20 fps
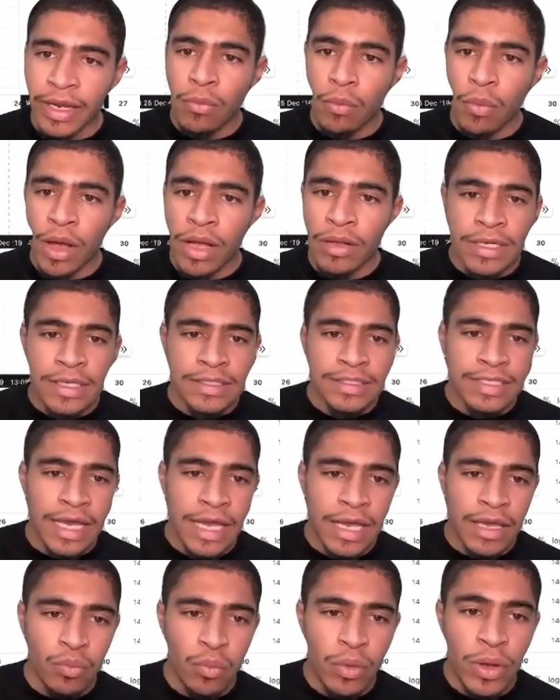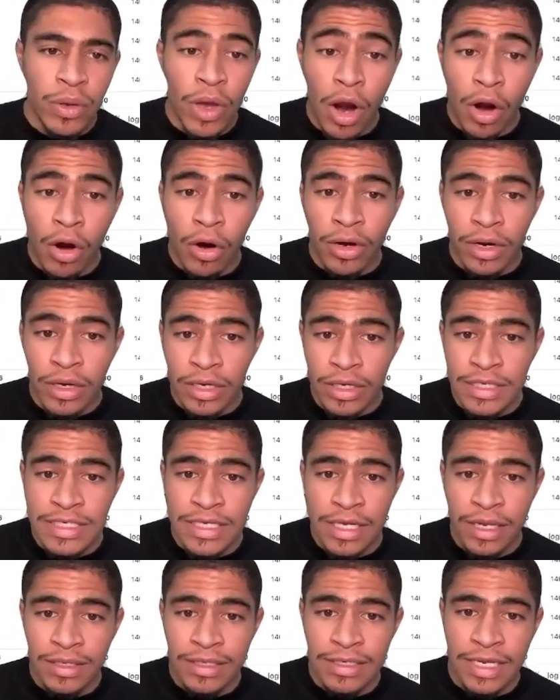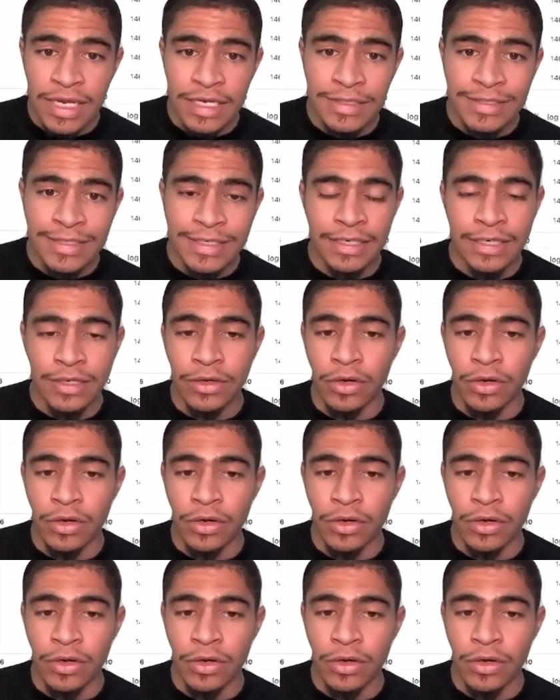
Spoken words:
Well, say we are in consolidation, you're